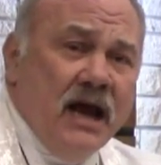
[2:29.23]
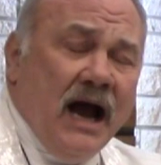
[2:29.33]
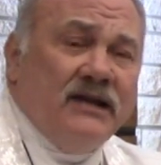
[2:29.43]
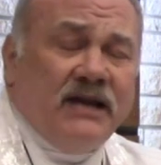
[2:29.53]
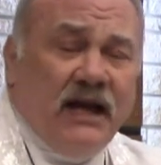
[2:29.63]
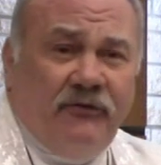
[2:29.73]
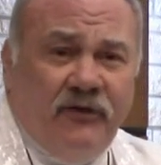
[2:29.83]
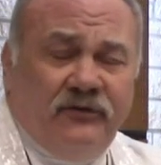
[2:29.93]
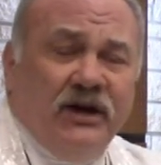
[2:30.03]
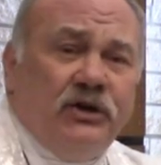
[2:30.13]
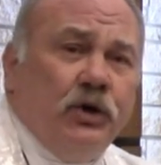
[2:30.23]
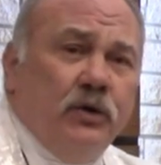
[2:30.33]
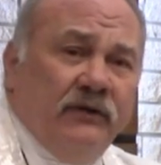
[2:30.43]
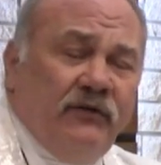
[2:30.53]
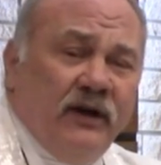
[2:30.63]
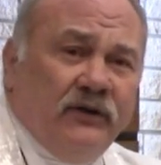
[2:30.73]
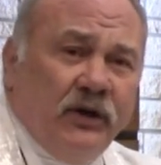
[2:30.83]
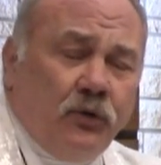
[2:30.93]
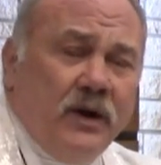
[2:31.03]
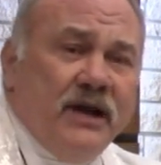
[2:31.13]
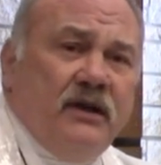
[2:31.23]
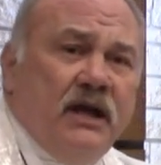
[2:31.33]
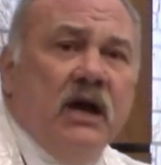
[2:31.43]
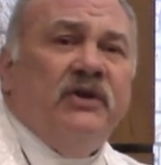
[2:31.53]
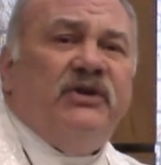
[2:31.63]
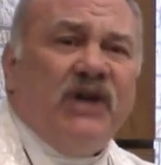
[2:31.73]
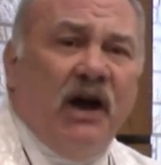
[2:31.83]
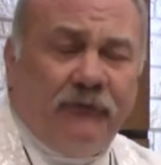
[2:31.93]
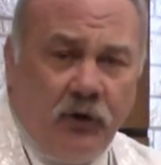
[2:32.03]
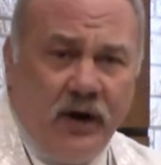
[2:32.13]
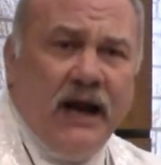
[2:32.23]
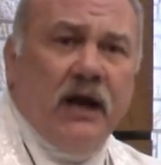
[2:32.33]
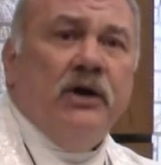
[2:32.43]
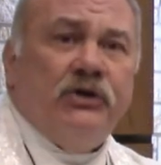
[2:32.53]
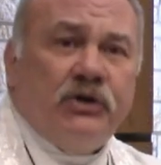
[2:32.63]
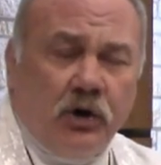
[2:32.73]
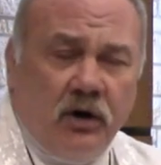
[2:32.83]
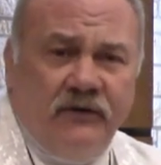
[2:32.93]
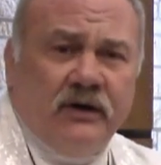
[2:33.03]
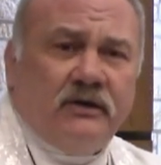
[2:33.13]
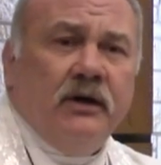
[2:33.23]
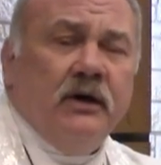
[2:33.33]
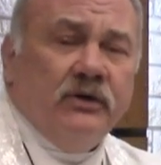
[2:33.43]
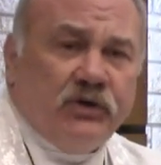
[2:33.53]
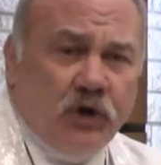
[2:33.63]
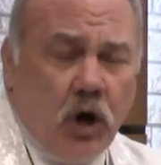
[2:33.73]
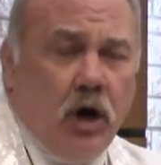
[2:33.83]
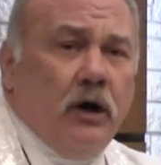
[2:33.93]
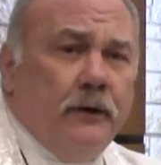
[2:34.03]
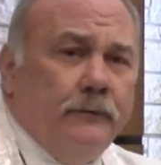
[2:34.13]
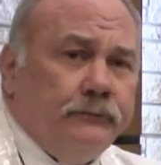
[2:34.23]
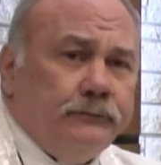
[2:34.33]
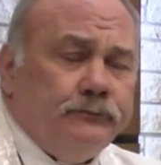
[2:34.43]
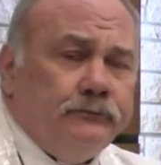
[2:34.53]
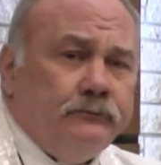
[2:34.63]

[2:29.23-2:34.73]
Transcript: Isaiah 52 and 53, the suffering servant song.